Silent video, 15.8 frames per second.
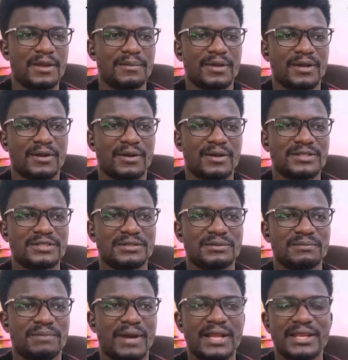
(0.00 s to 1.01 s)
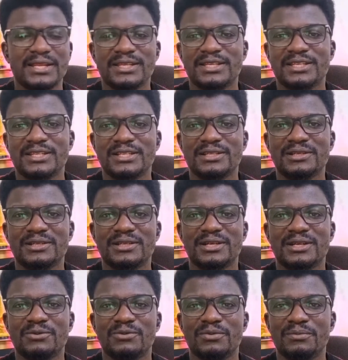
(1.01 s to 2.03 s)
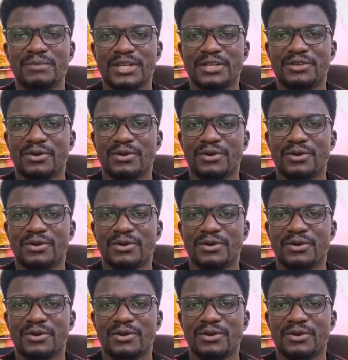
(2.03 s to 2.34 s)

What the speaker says: because panicking will make